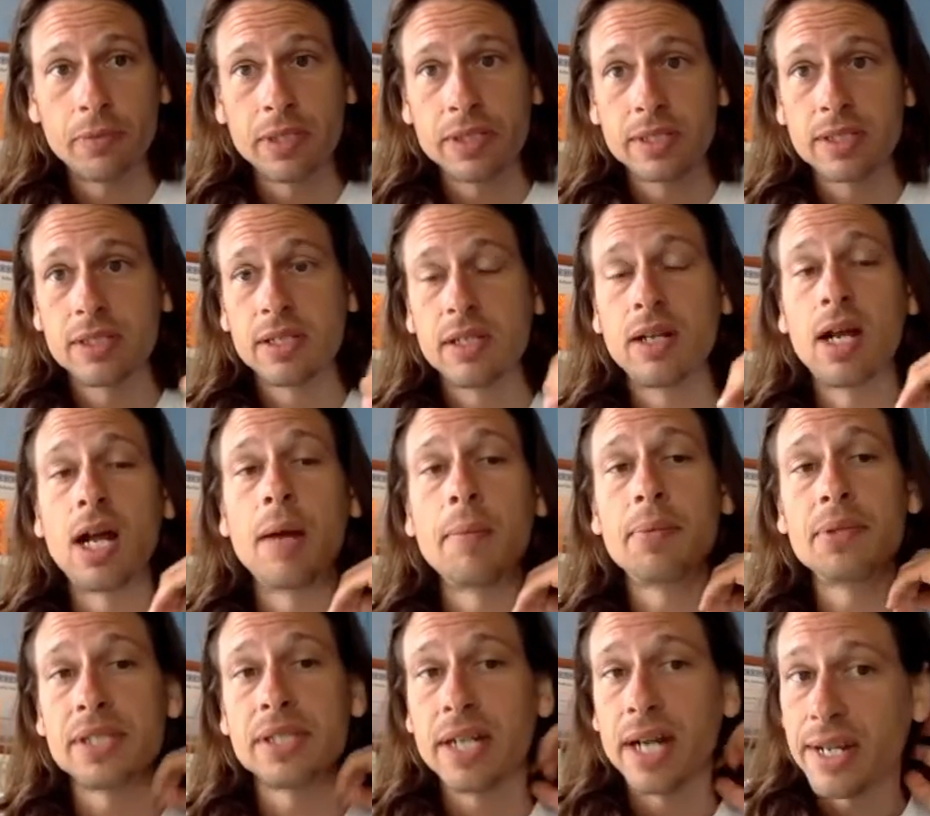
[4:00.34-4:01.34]
its
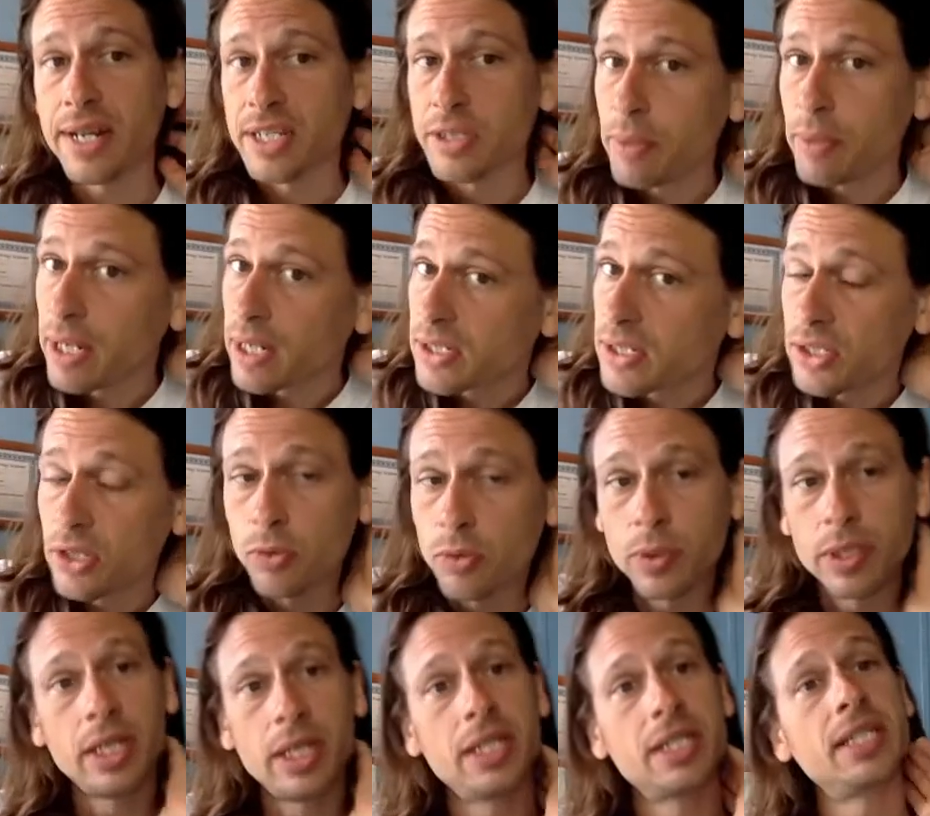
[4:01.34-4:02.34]
opposite aspect. So
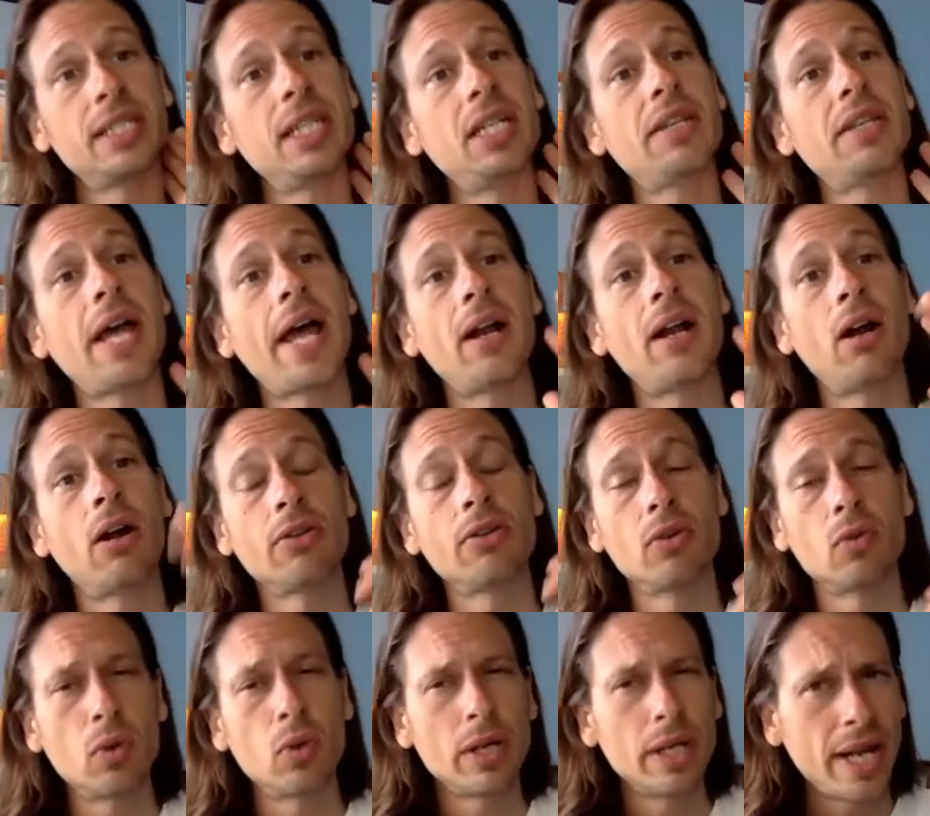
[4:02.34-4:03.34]
we see that on the
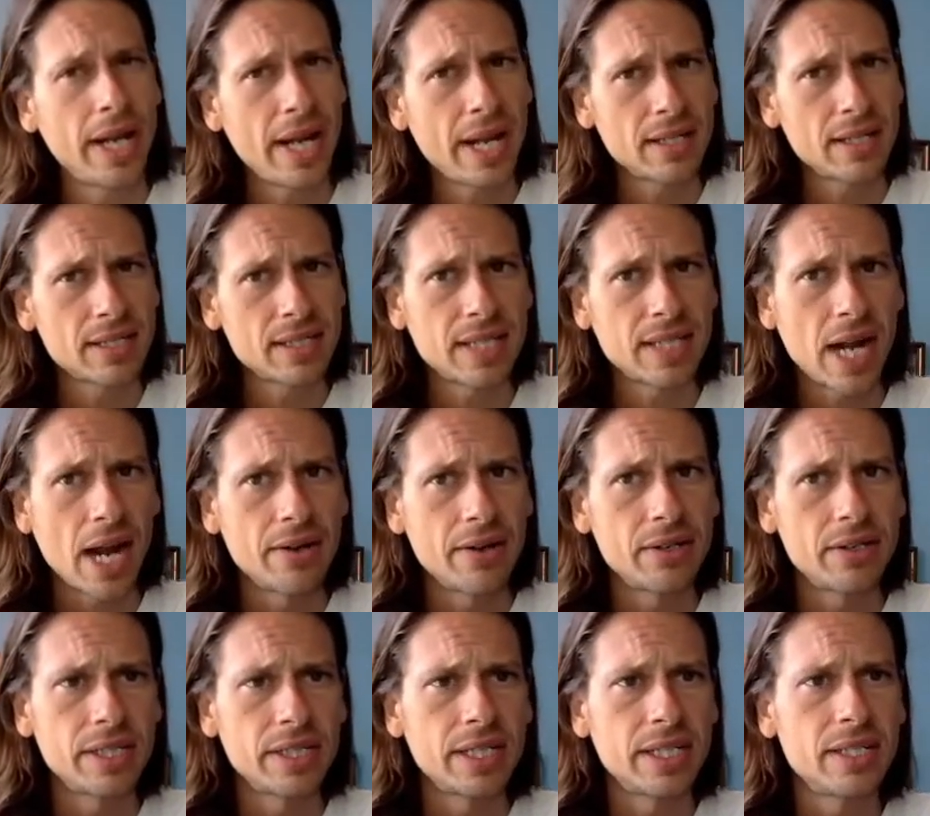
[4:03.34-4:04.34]
one hand,
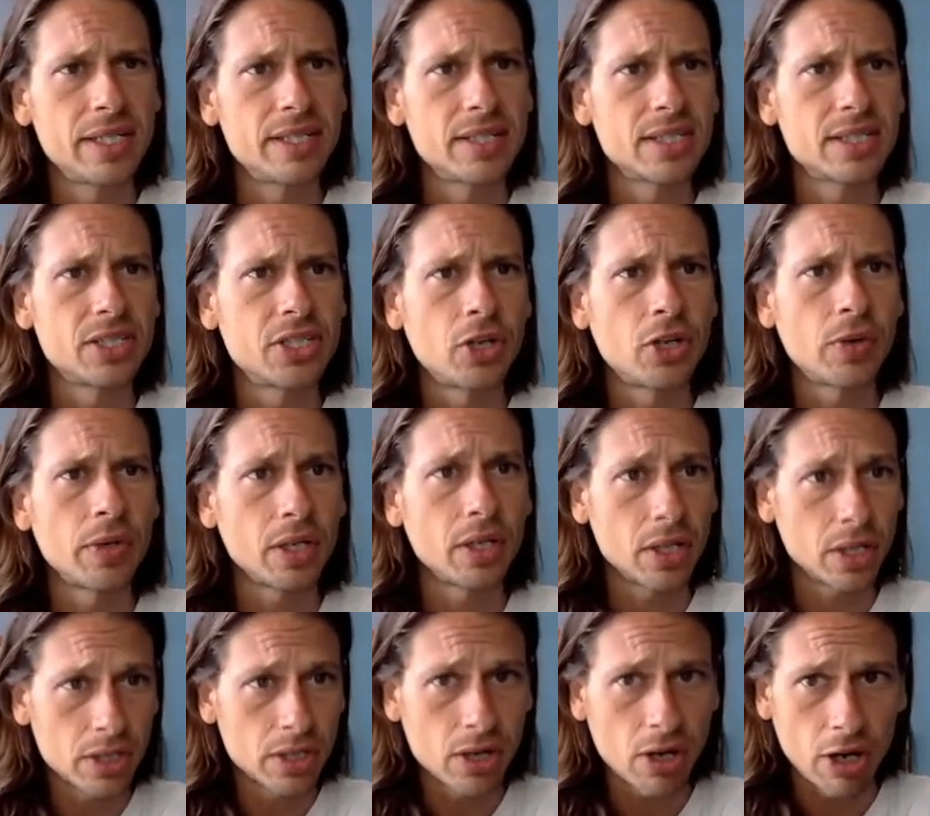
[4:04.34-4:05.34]
Saturn is showing
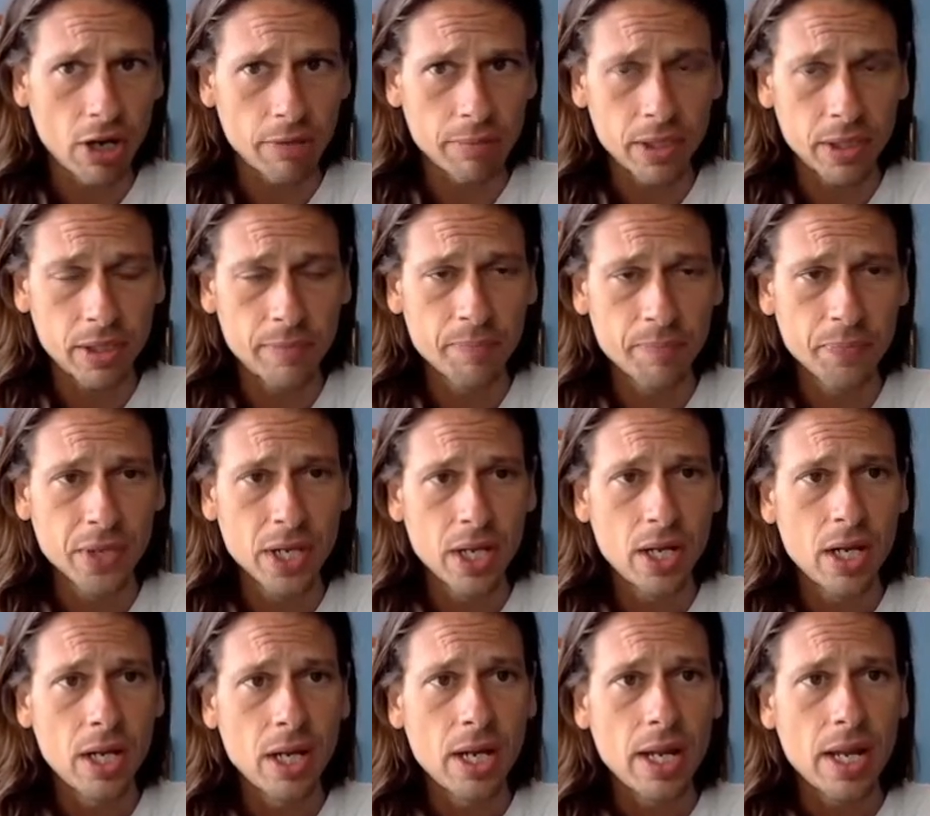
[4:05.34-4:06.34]
good karma
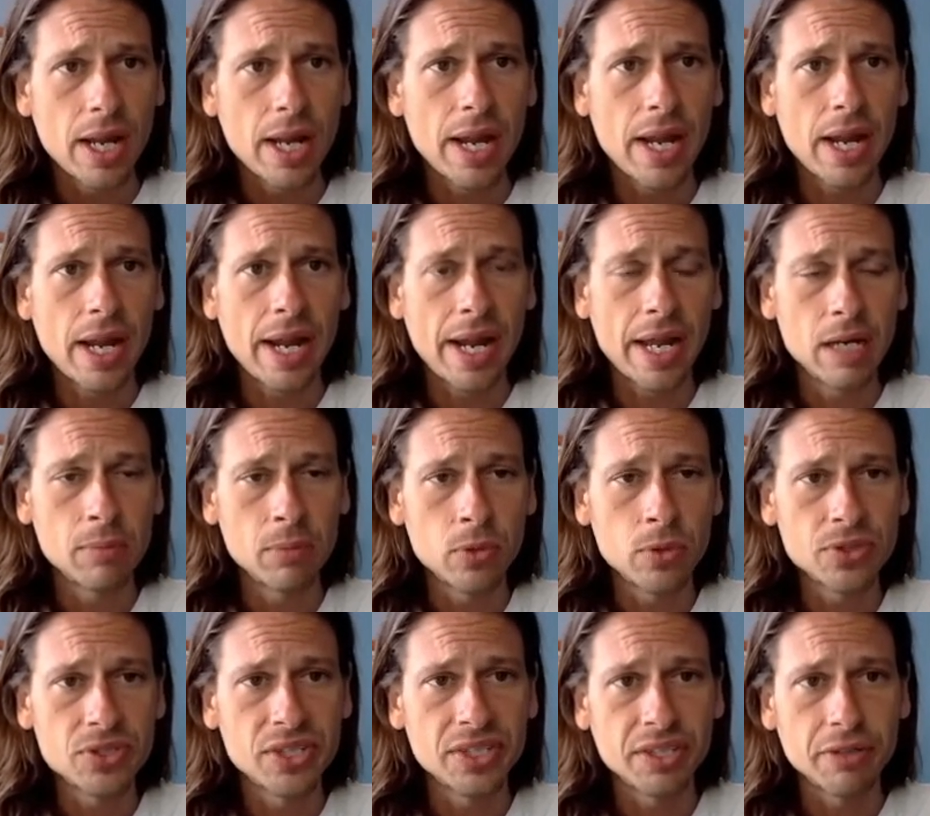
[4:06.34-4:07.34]

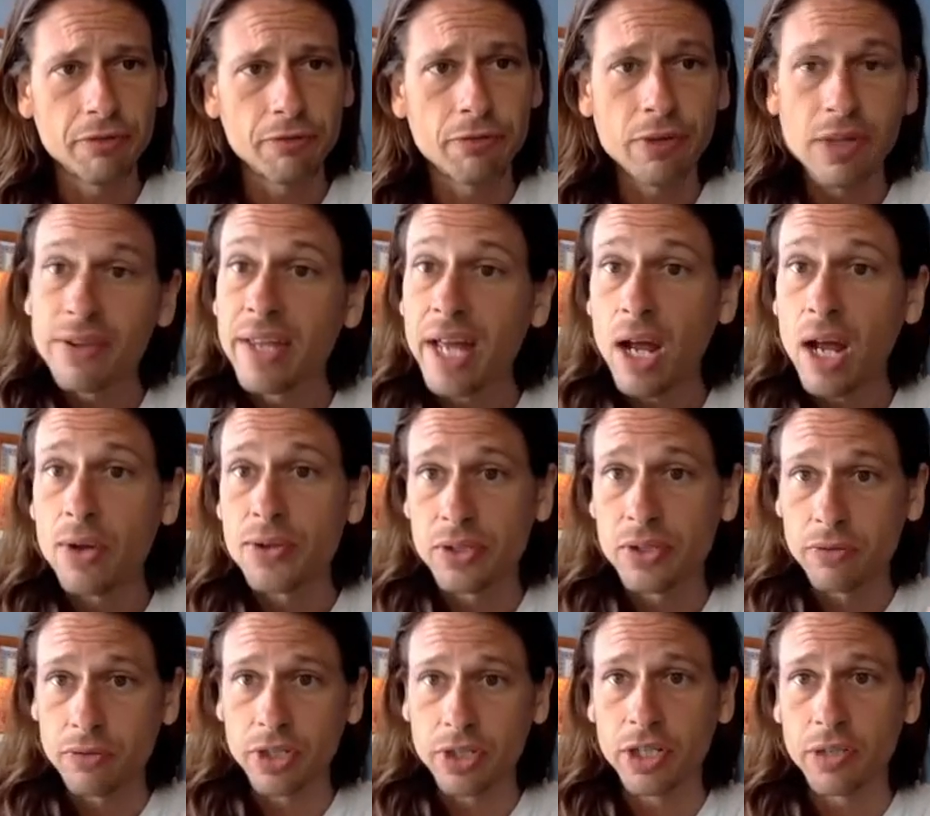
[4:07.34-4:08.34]
animals in the fifth house
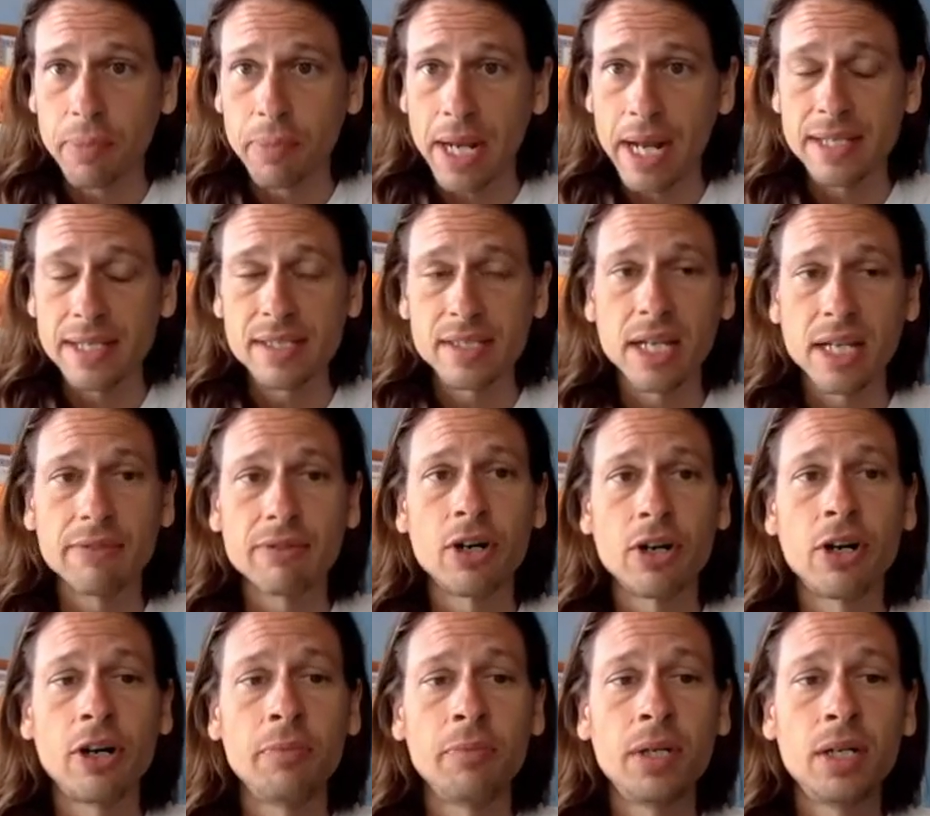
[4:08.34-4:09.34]
of good past life
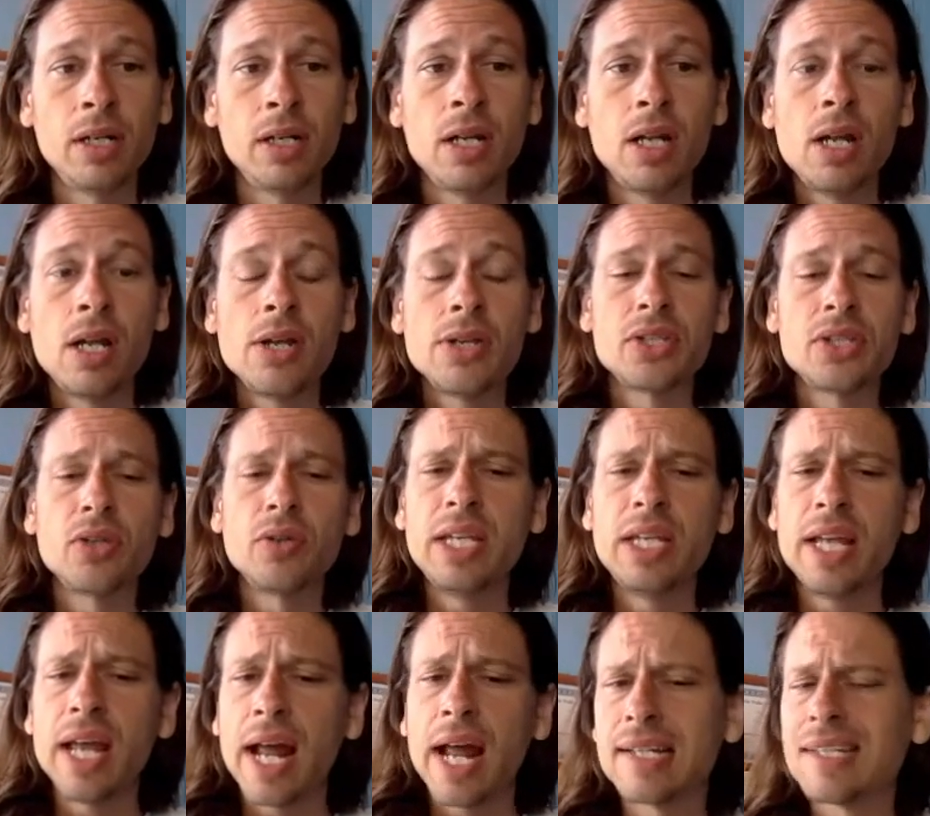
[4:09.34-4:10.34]
karma. So he
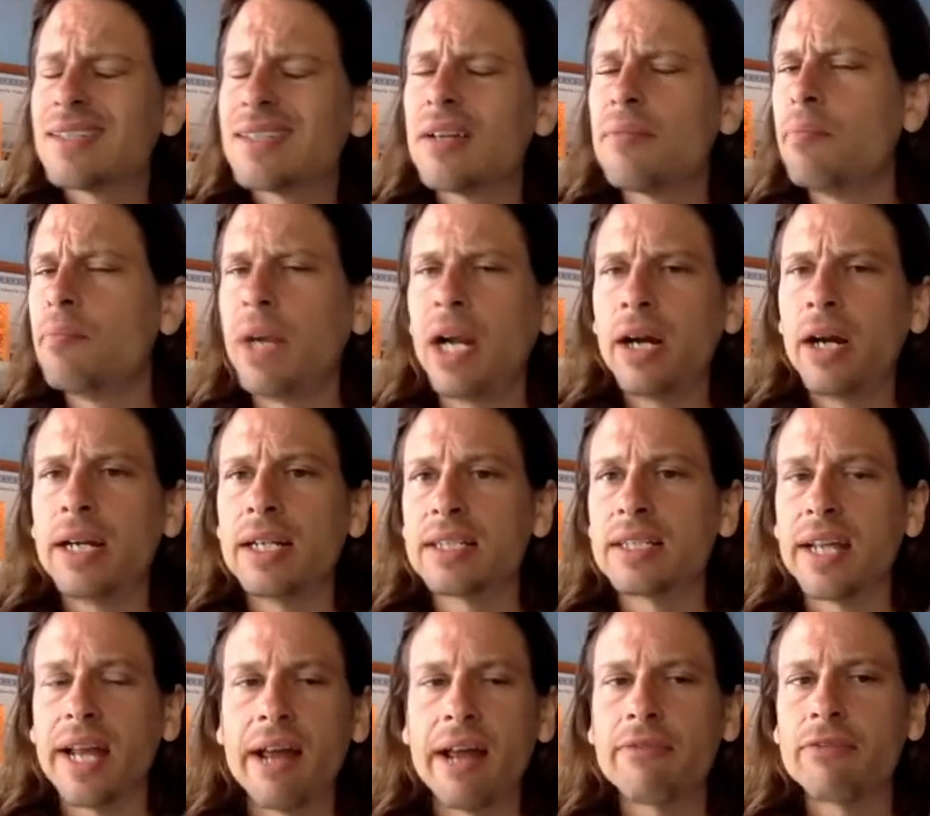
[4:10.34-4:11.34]
had some merit
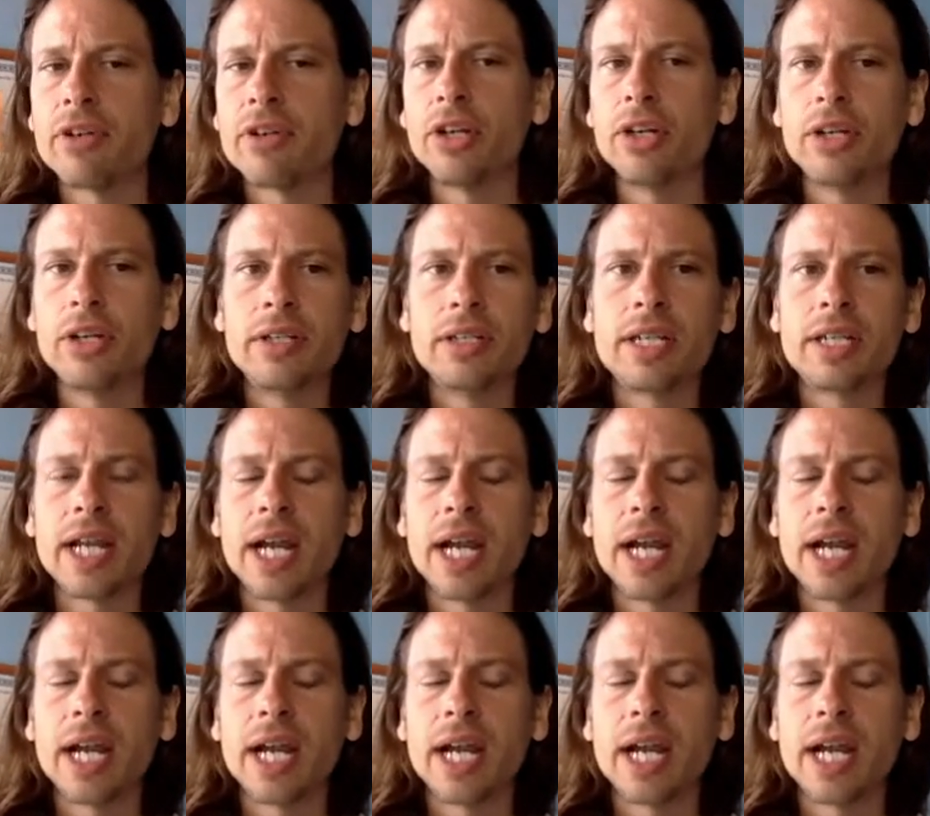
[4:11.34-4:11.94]
to have good